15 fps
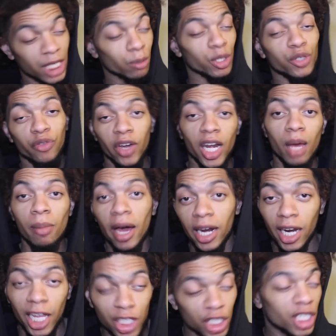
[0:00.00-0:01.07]
she was funny
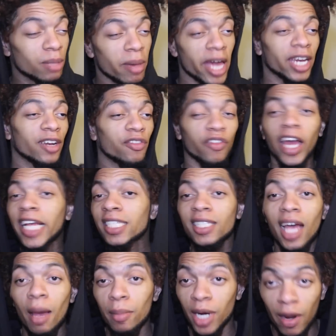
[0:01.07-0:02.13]
about it, like she demanded
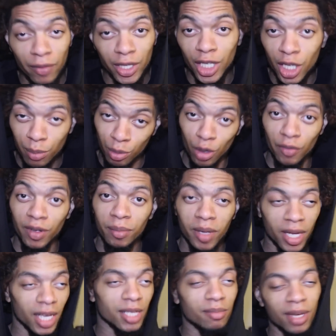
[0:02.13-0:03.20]
FaceTime and everything to prove it
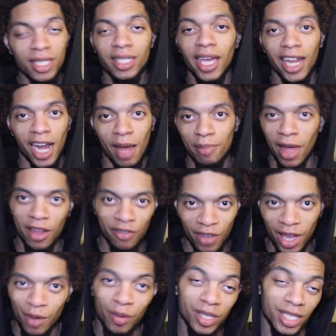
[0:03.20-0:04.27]
because me saying I'm not
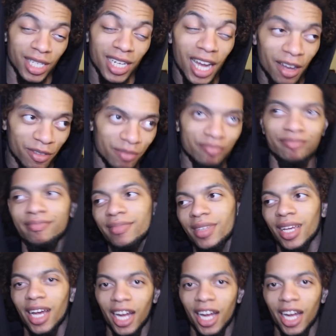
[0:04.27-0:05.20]
fake wasn't enough.